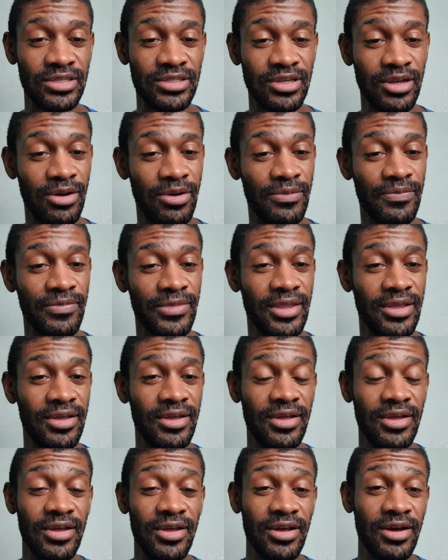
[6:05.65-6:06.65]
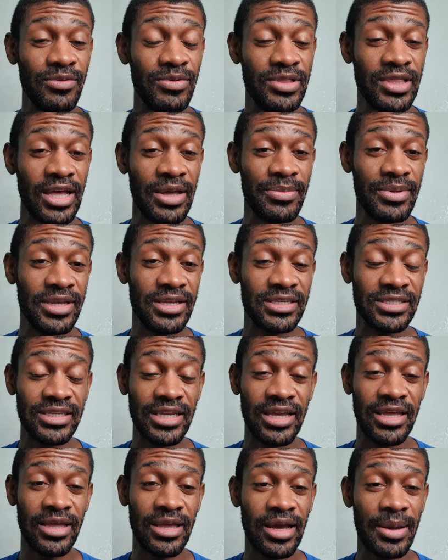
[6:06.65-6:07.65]
So with that being
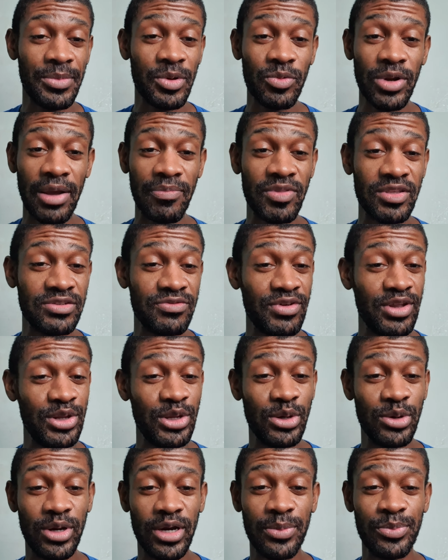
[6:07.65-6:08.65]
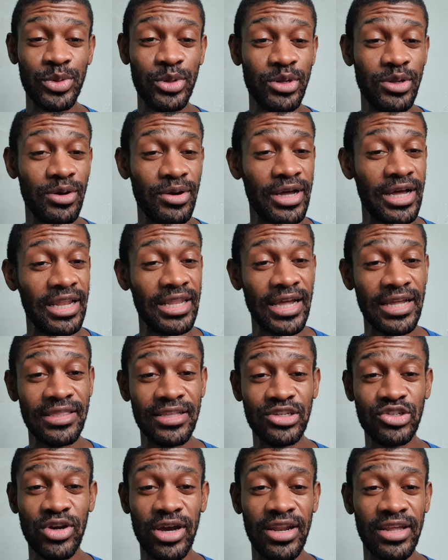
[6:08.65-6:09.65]
said, I'm gonna wrap this video up. I like
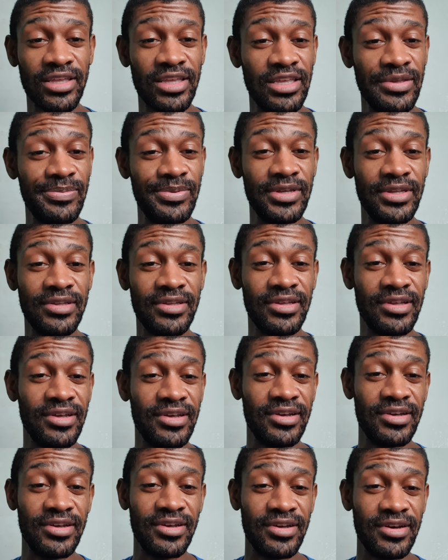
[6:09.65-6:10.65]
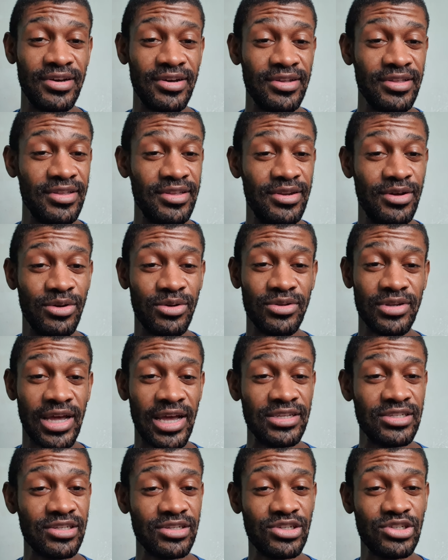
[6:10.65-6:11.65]
to try to keep it
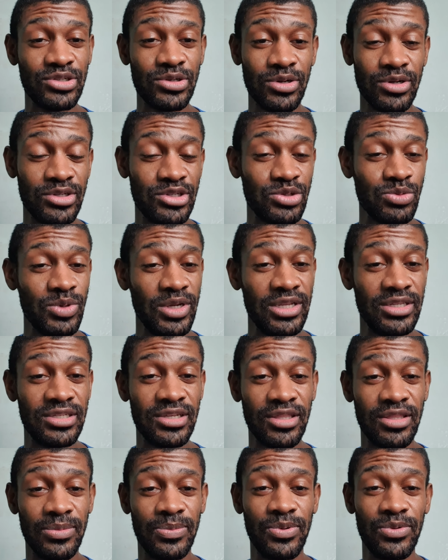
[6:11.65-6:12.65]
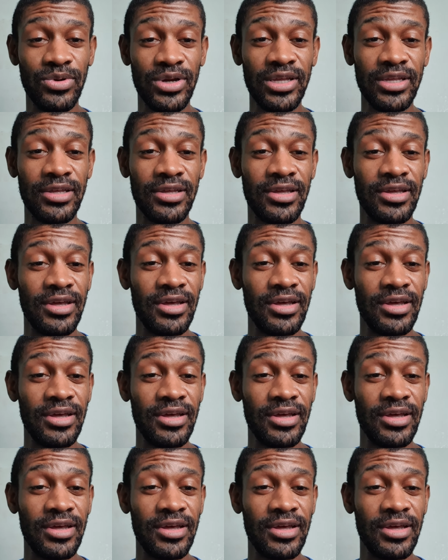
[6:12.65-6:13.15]
nice and short and sweet and to the point.